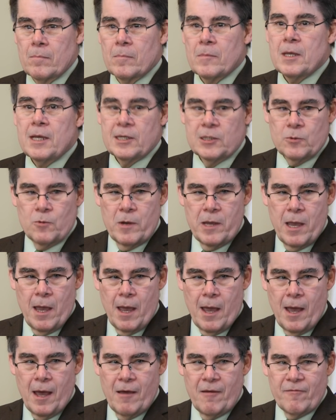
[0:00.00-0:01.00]
Yes, we
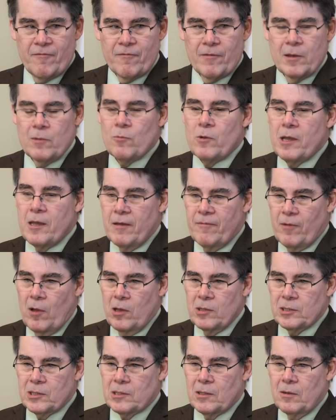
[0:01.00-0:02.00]
have, and we have
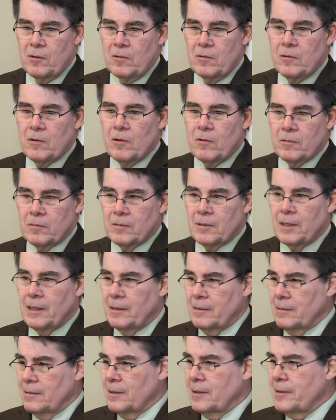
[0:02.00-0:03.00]
also
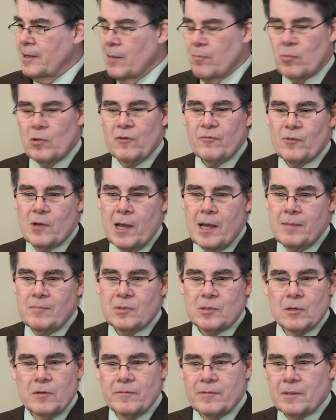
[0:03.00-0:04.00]
a number of
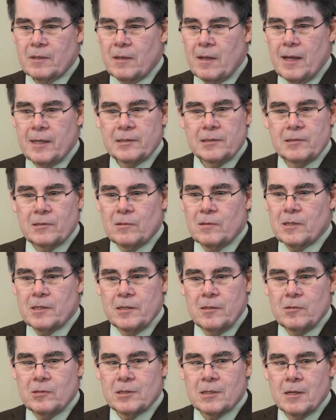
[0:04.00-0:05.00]
times over the last 30
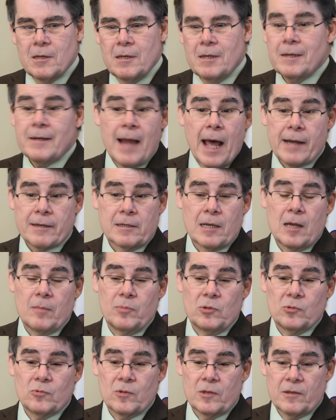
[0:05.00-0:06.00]
years not
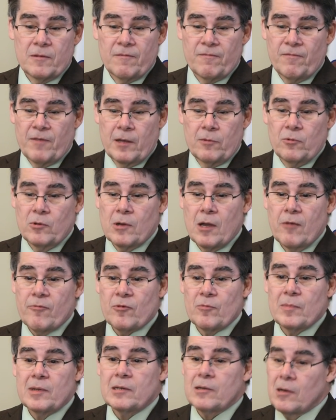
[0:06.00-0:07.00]
coupled with the federal
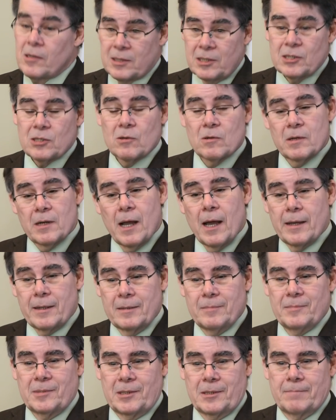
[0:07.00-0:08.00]
government on certain
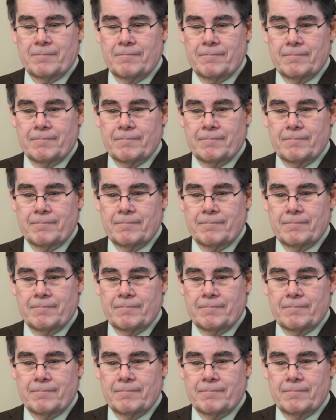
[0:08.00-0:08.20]
items.